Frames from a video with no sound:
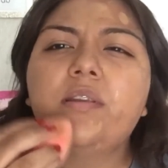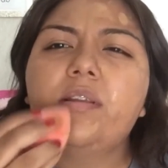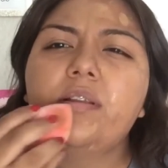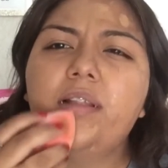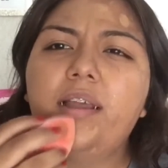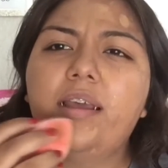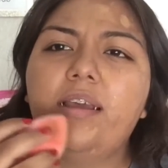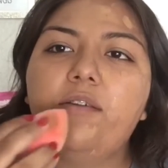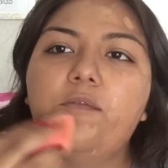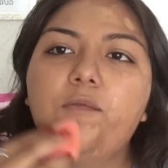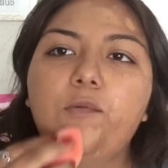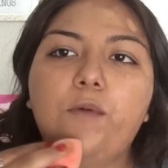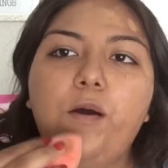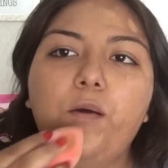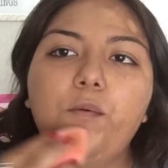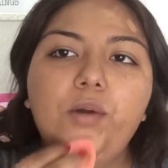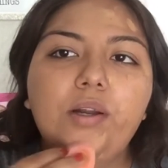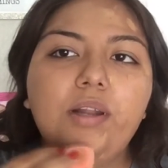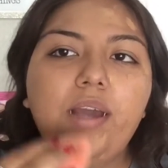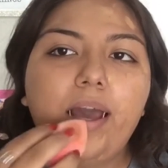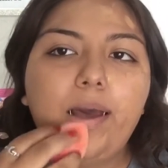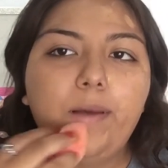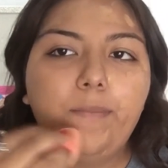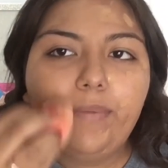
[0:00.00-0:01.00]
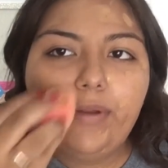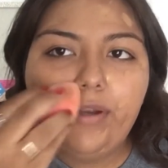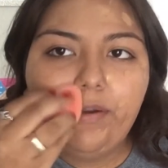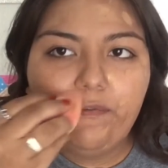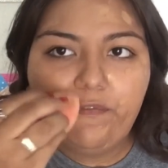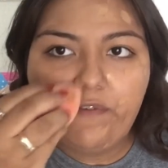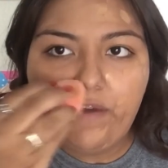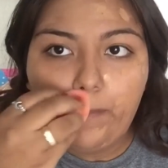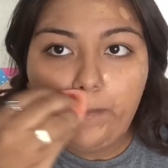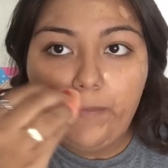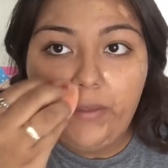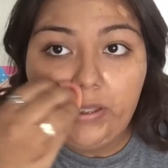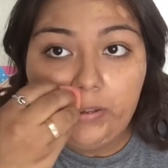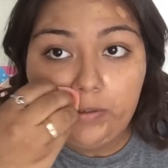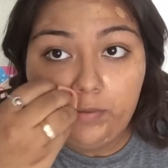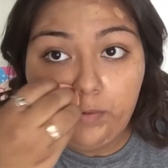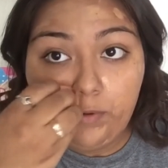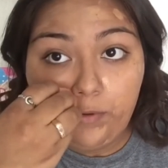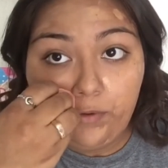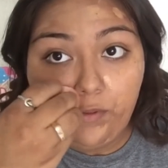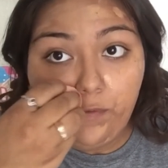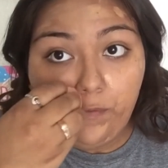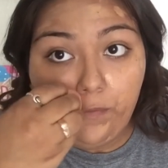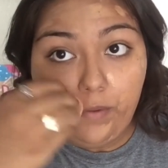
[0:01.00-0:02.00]
like, what would happen if I mix
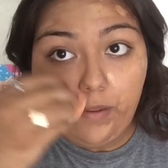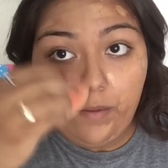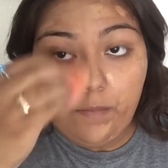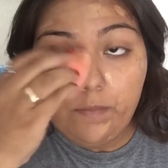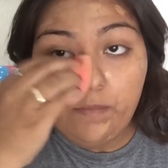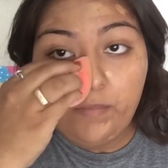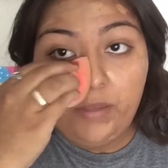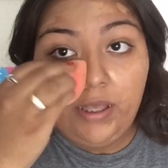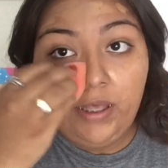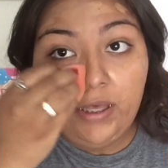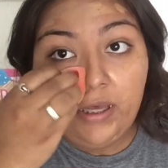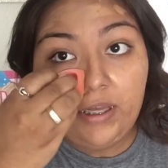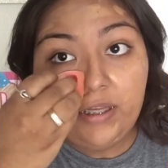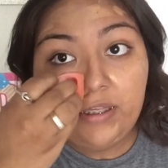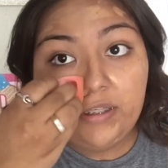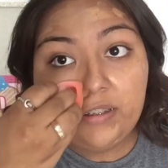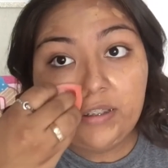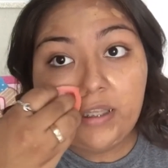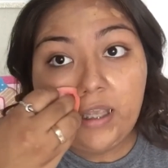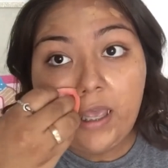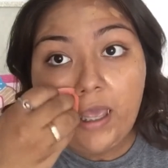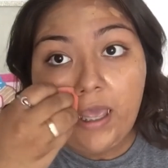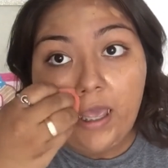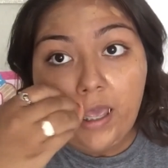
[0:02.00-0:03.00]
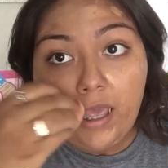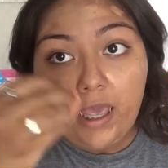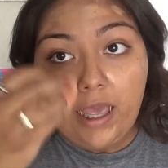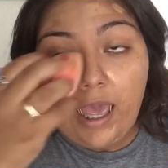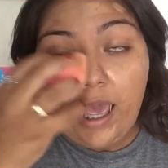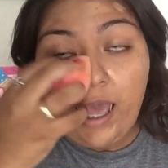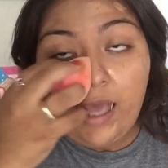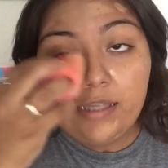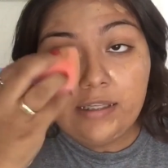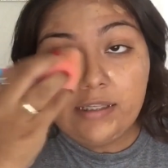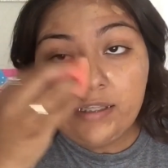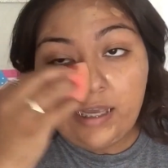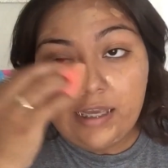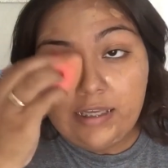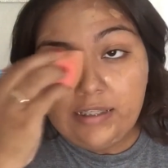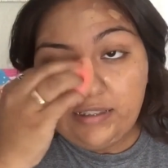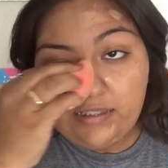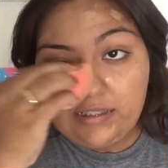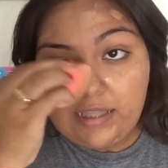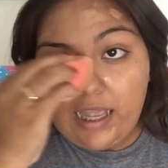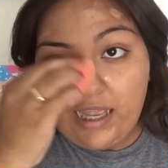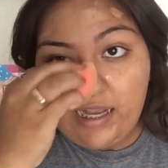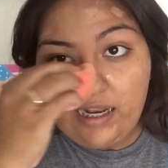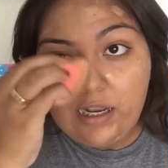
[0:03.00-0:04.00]
both of them? Because as I
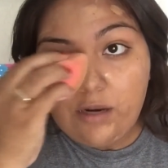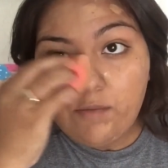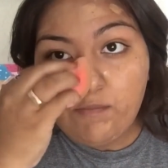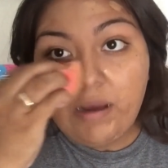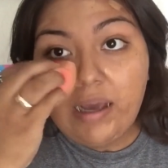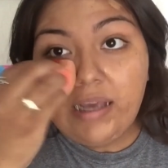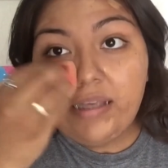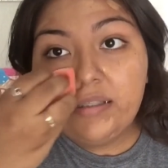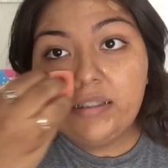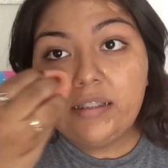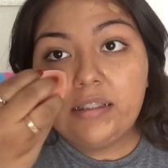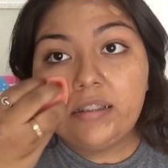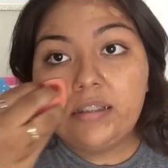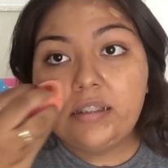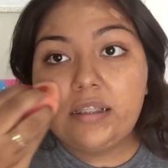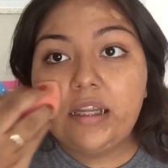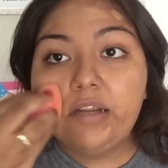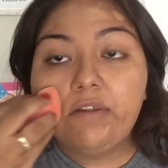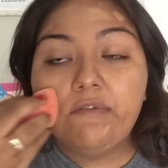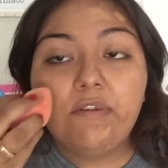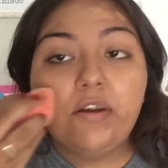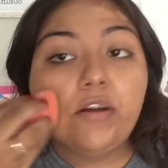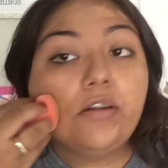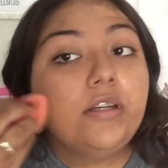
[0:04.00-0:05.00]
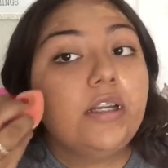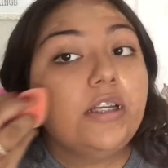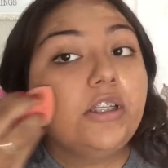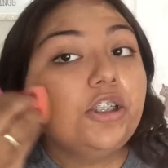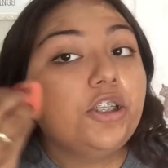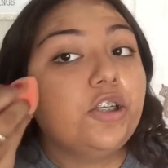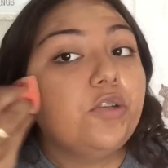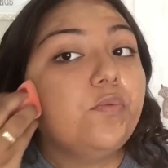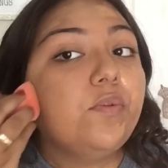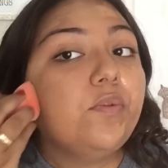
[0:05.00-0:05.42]
said in my stick foundation